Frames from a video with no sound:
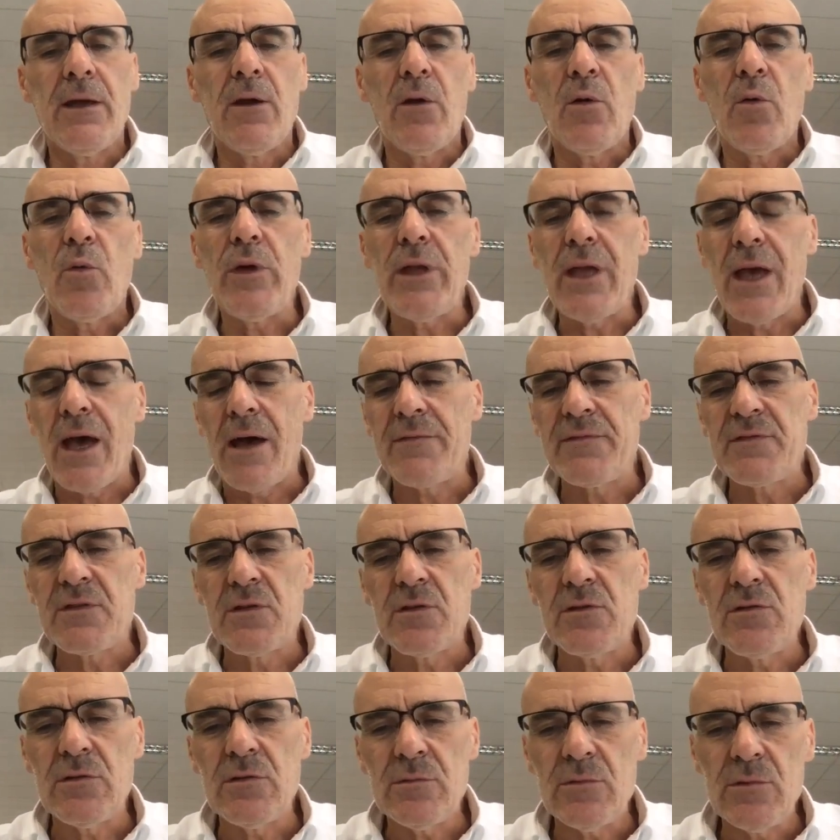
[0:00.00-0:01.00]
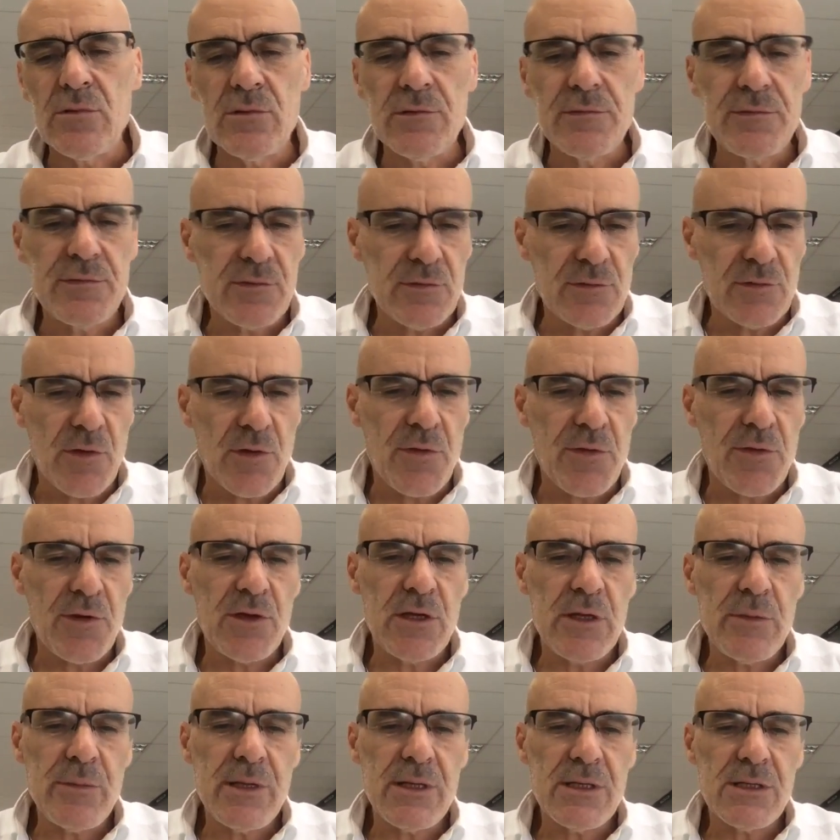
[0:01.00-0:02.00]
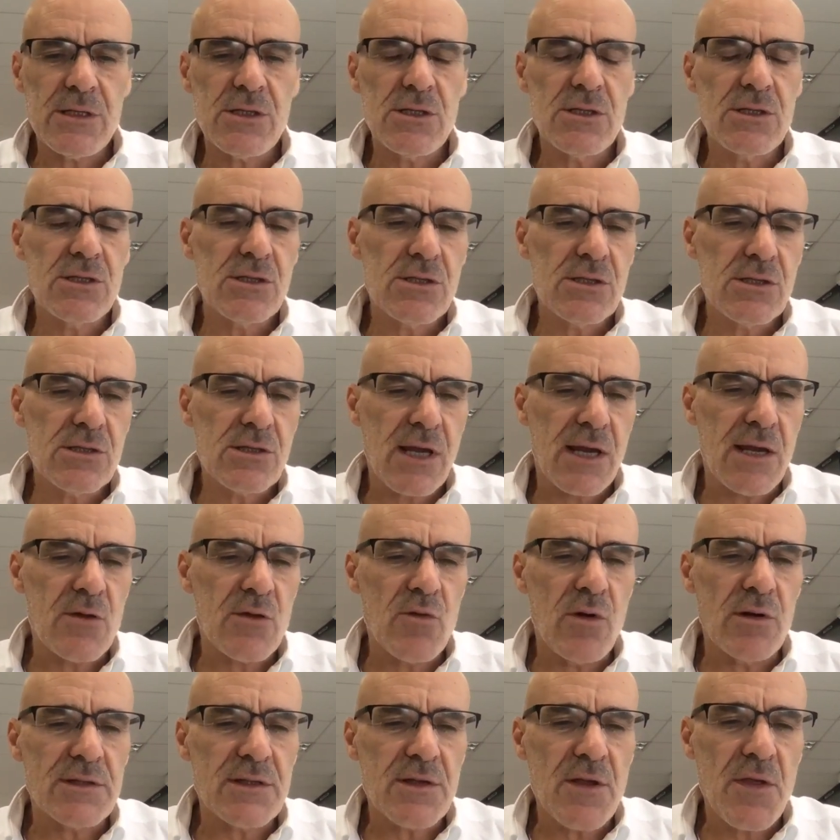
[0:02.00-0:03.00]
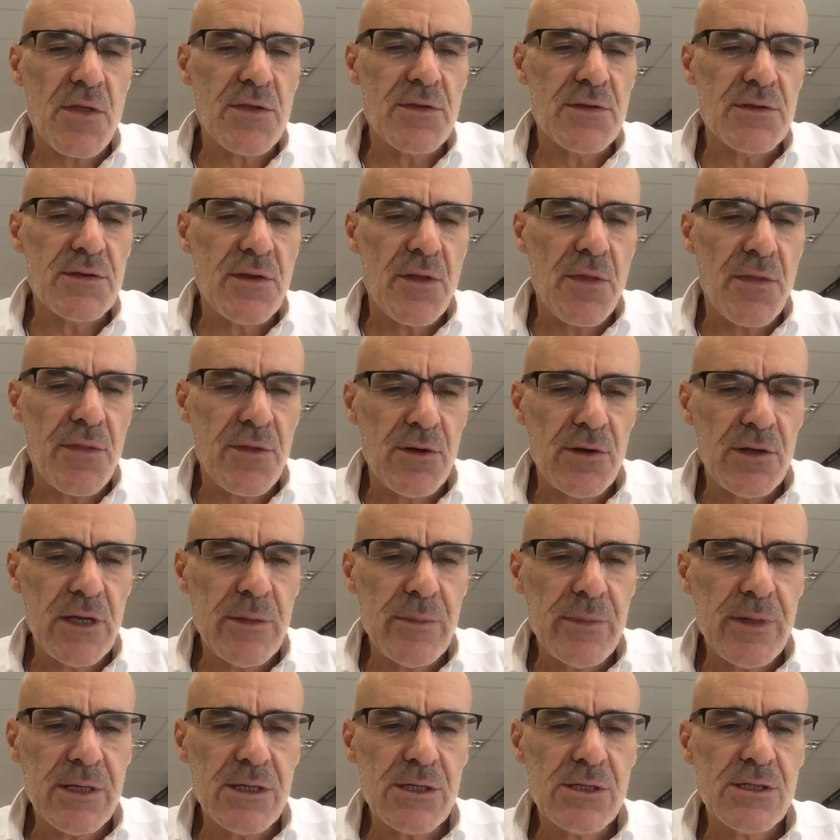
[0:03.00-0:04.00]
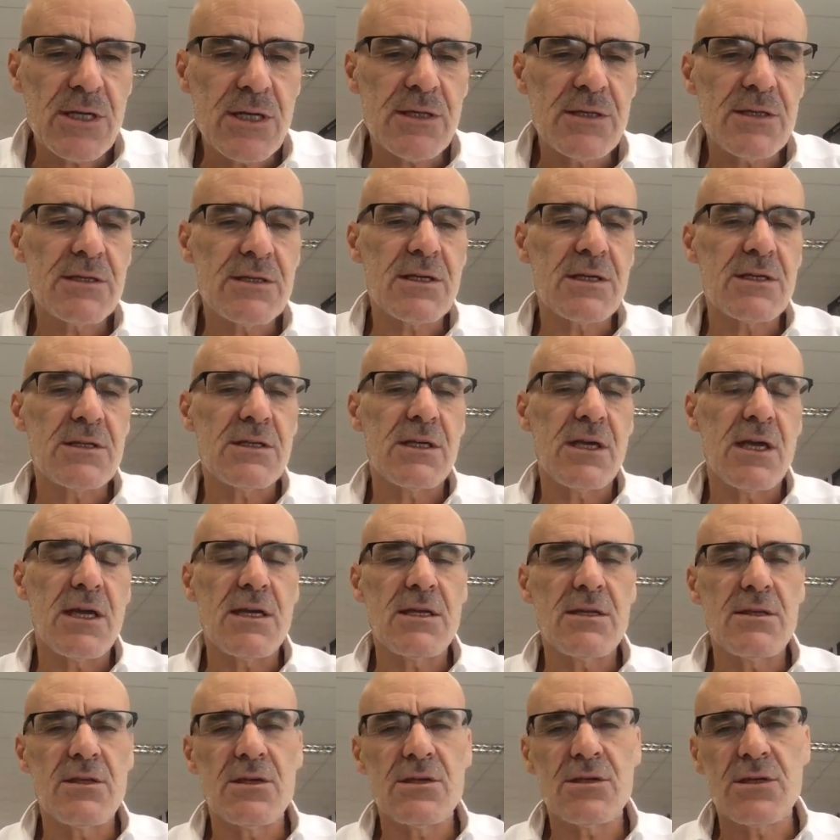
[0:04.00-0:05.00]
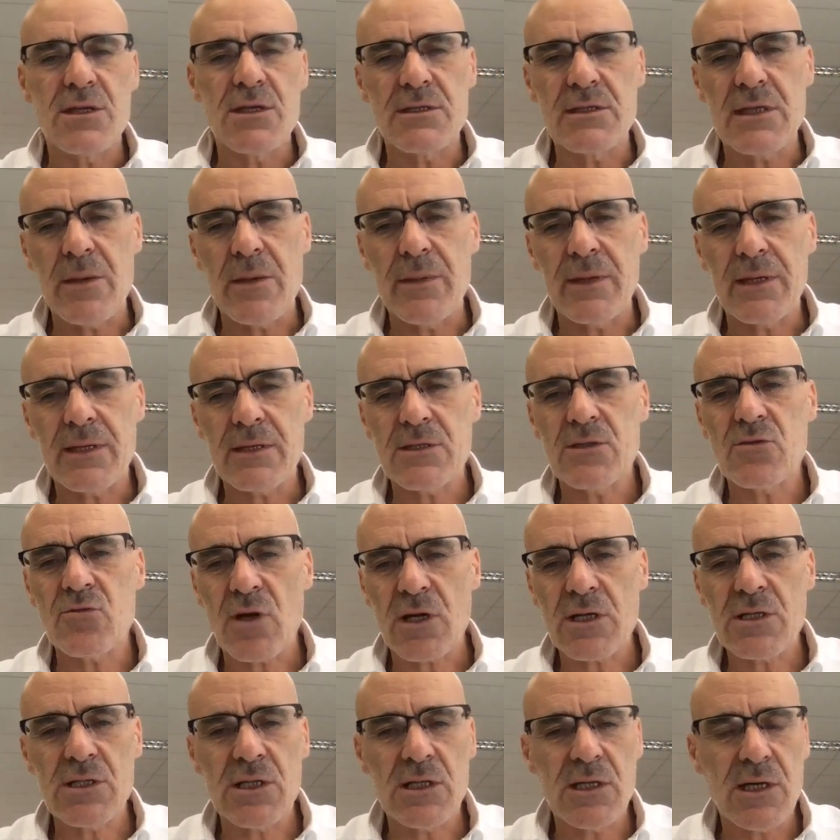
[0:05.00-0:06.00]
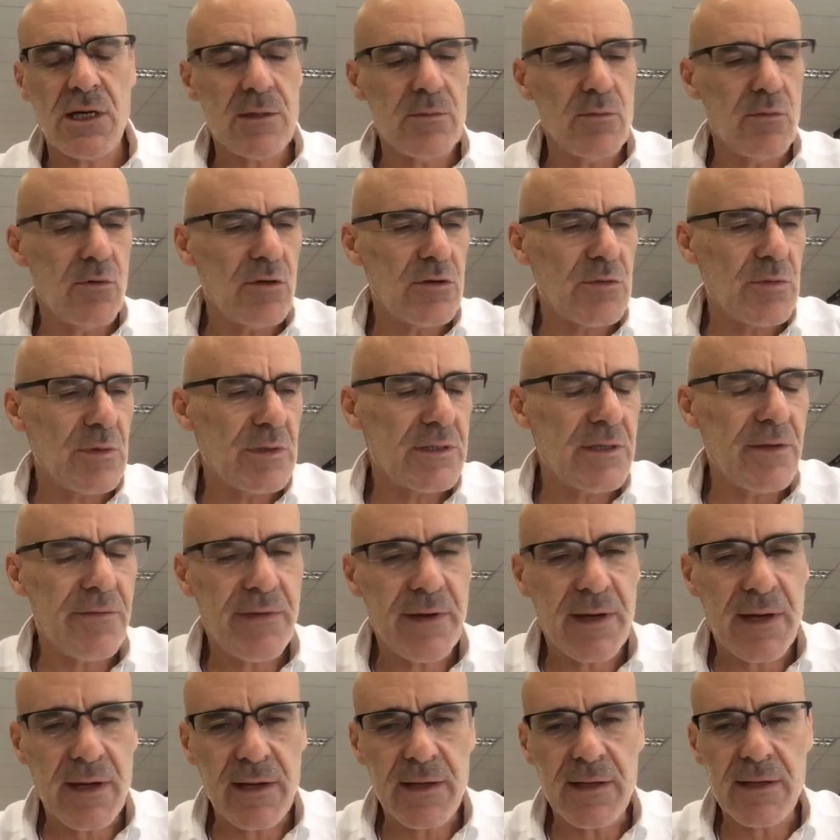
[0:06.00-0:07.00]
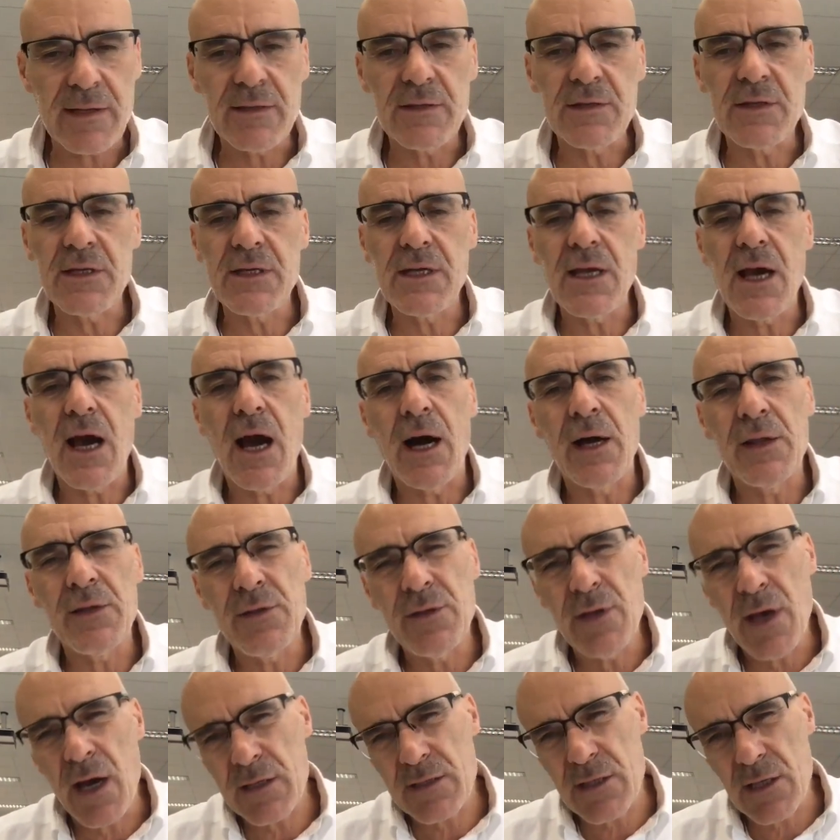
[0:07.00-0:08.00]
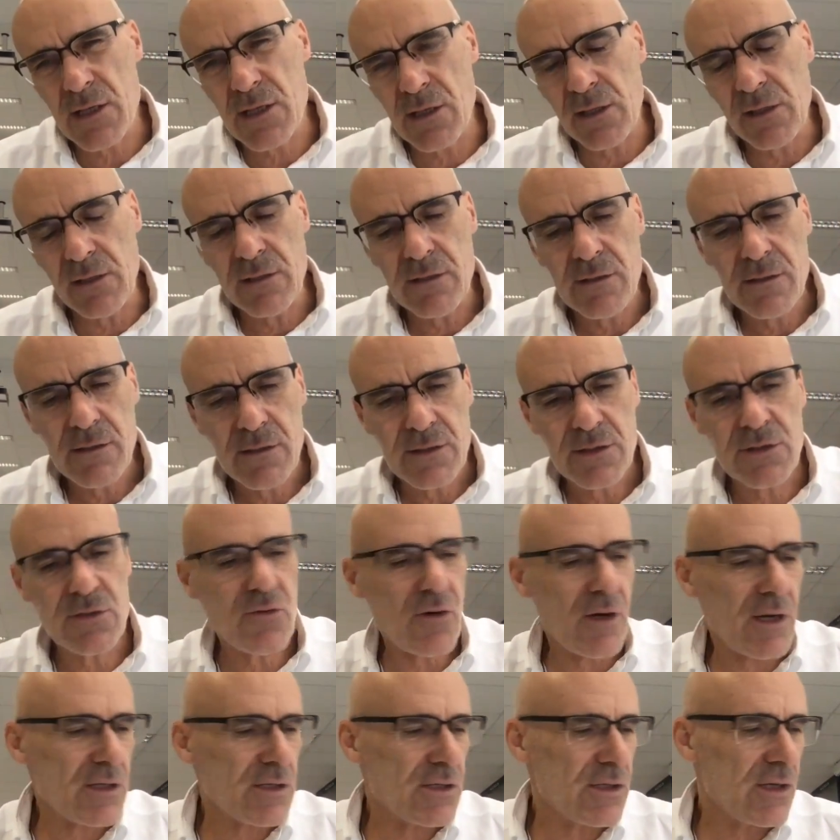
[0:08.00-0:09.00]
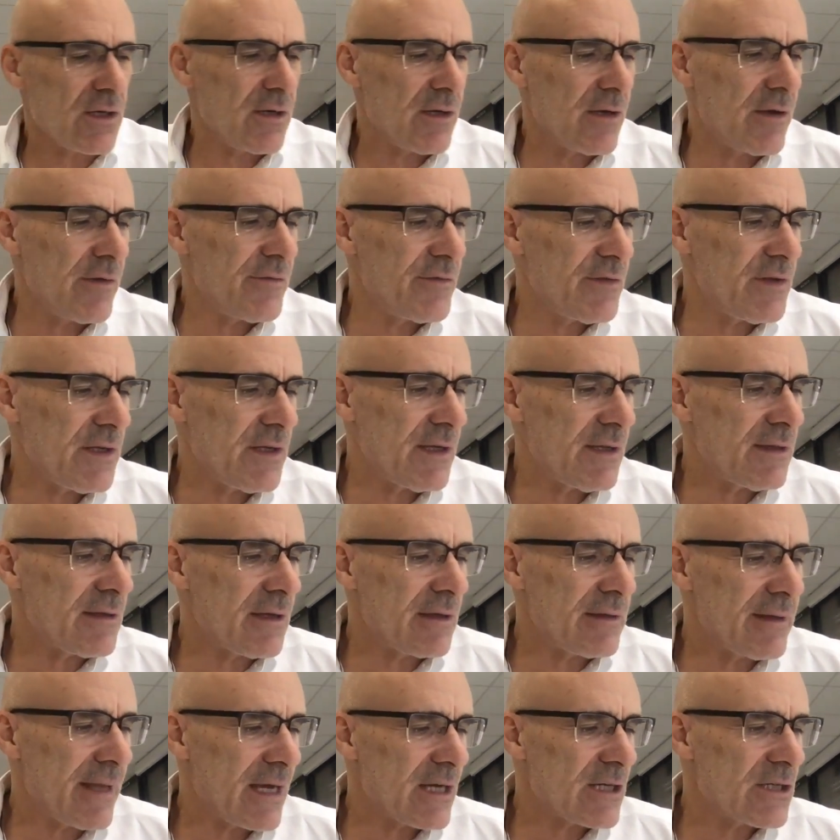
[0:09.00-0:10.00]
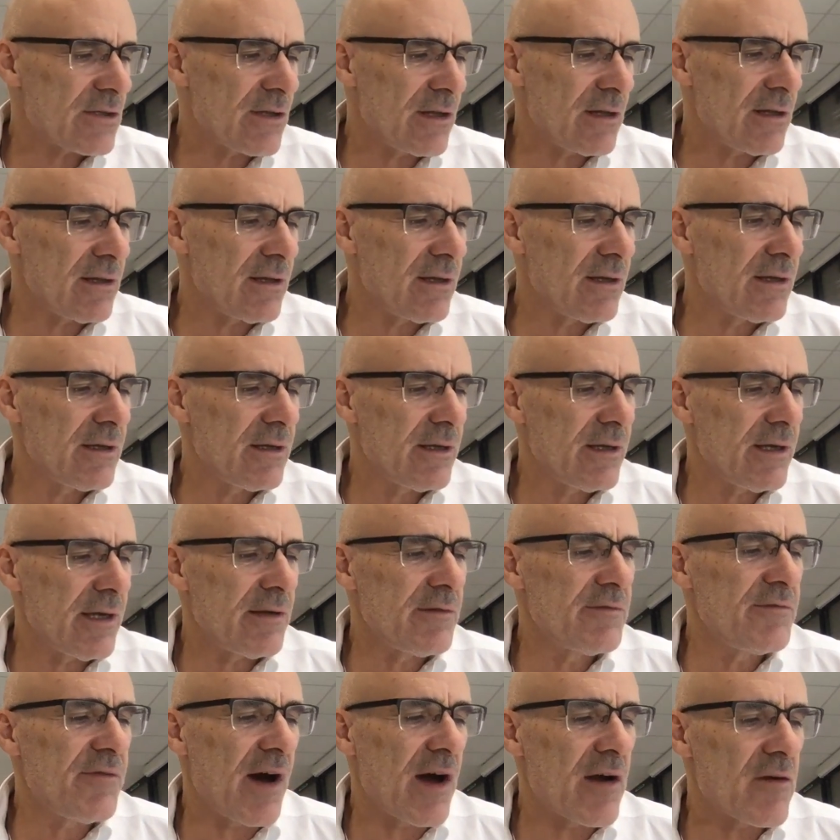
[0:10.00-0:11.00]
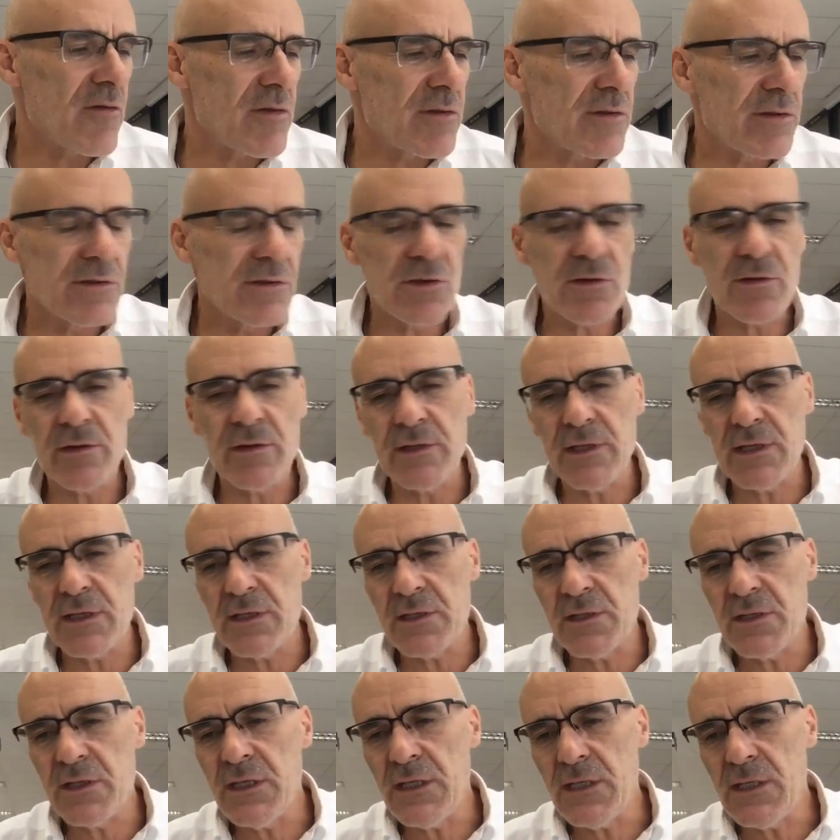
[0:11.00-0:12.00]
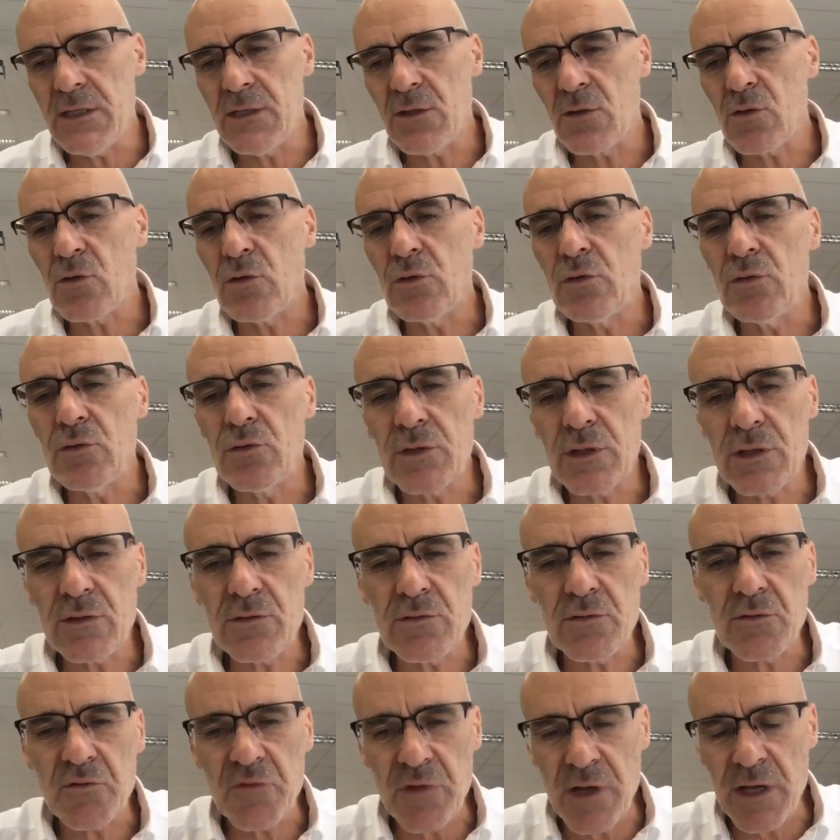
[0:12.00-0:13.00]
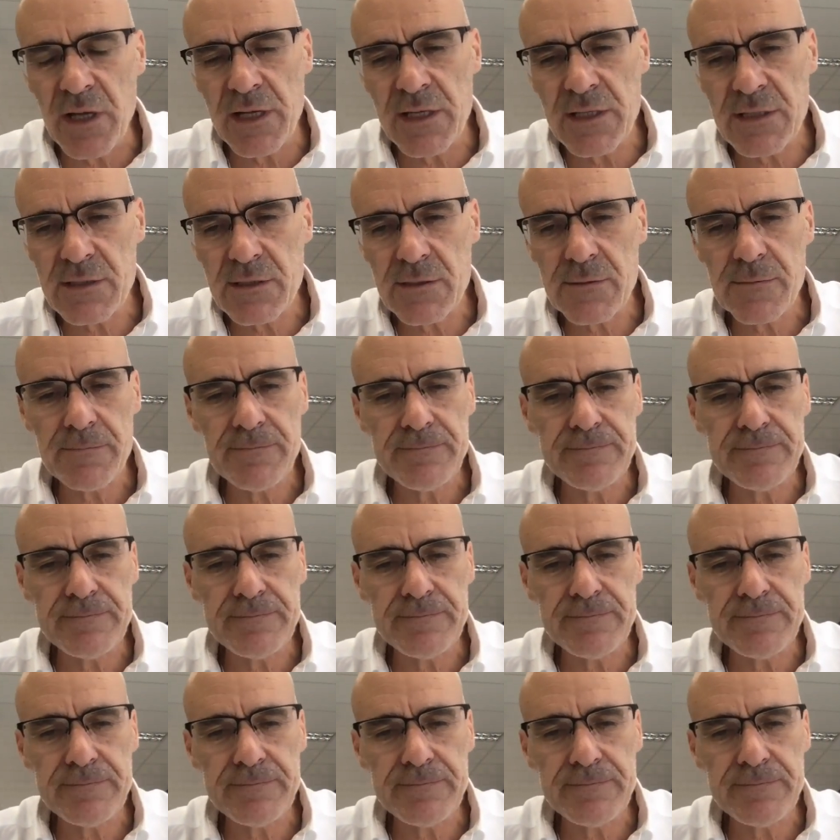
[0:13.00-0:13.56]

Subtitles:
We have to move to the third image, Kent Waltz's third image, that is to say, the systemic structure, and more specifically, the anarchical structure of the international environment. Indeed, according to realists,